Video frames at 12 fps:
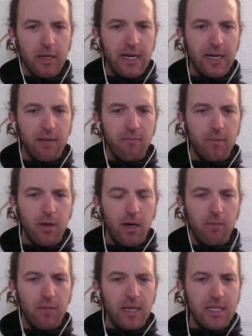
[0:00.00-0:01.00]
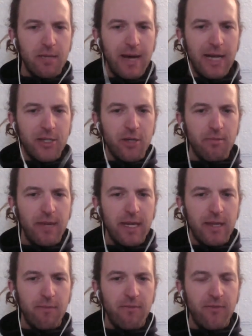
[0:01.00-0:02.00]
kind of uh, mix and match and make
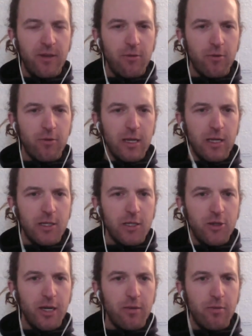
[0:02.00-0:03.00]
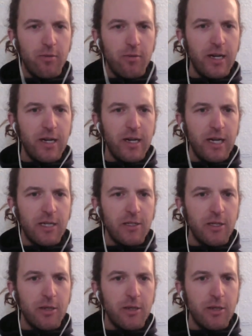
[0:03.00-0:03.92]
them feel really associated with what they're eating